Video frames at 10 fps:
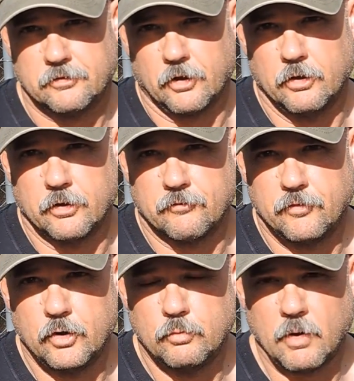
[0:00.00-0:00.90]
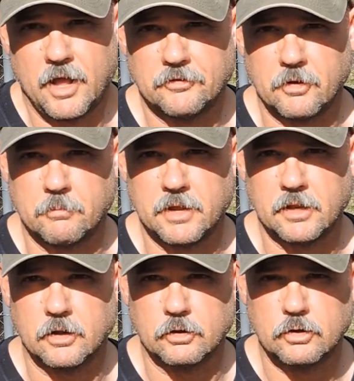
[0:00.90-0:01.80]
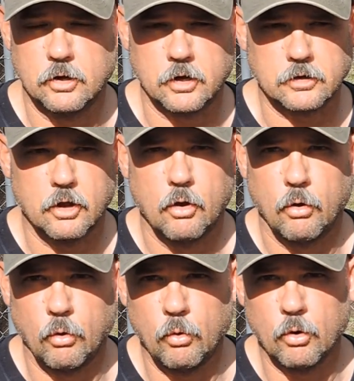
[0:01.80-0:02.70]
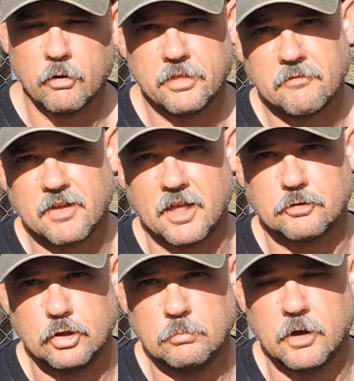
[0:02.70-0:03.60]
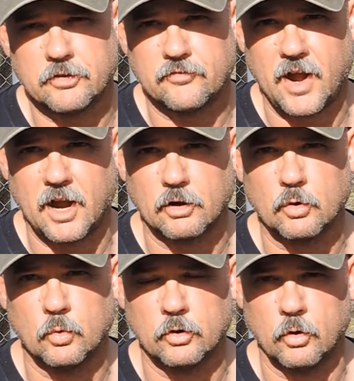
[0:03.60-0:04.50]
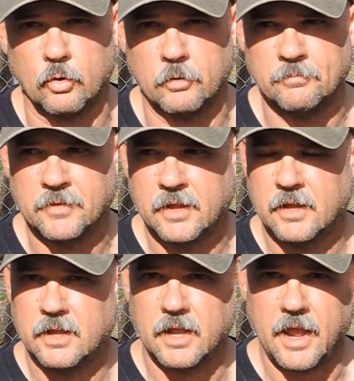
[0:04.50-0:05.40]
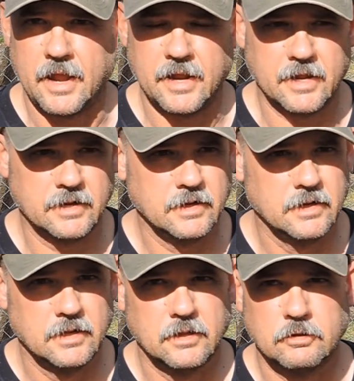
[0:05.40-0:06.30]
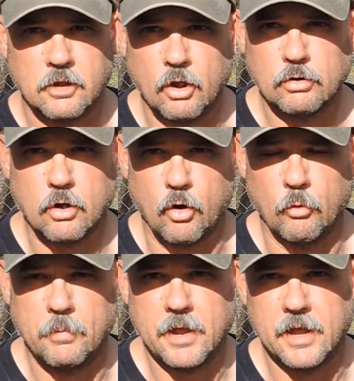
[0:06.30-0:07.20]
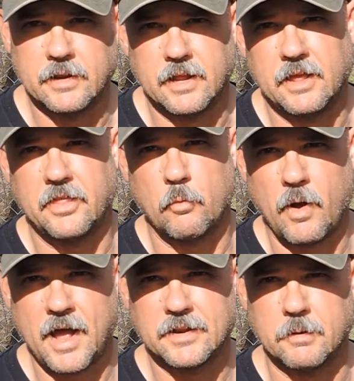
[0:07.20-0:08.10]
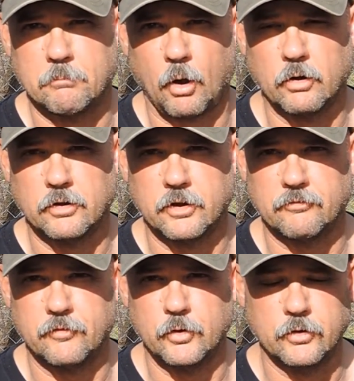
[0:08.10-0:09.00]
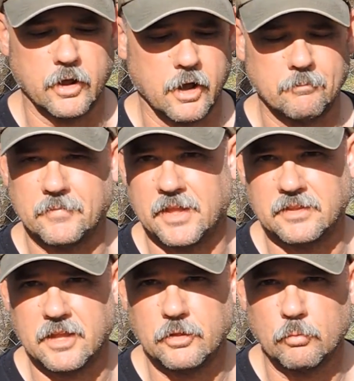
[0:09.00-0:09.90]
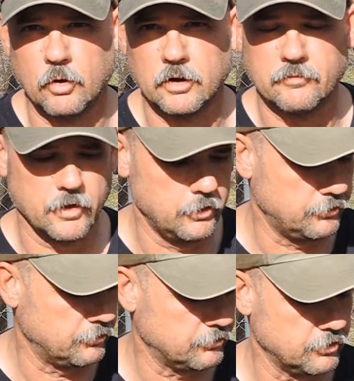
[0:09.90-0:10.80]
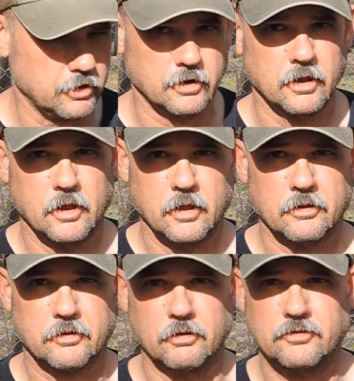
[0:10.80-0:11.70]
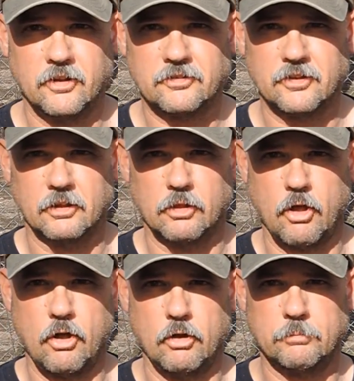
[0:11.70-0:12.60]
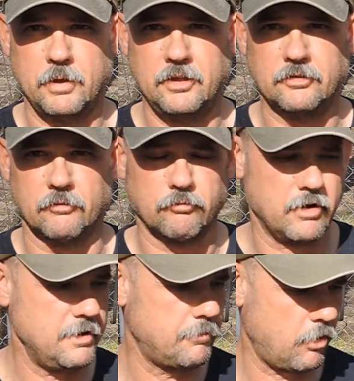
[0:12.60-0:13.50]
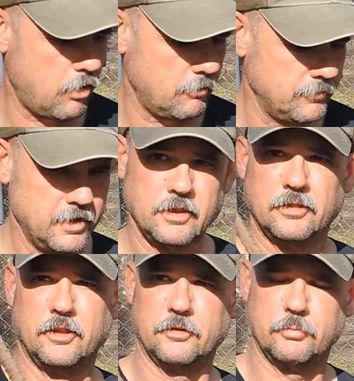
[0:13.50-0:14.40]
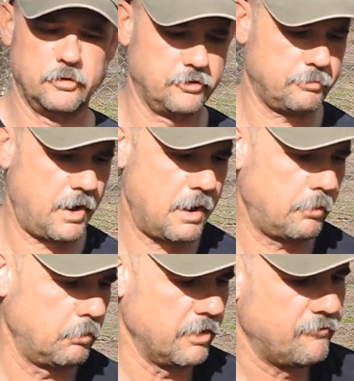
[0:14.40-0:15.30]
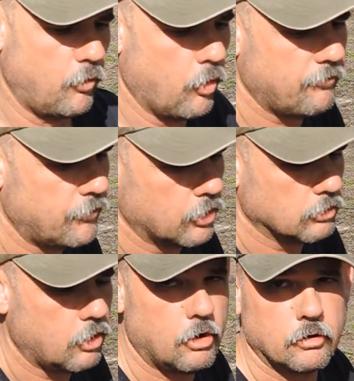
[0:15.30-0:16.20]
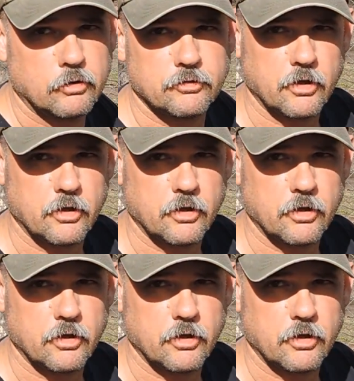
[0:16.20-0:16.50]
so their food winds up being uncooked. Or they've got too much fire going on and no coal bed, and they wind up burning their food up, and neither one of those is good. So just a long piece of rebar, this one is probably 4 foot long or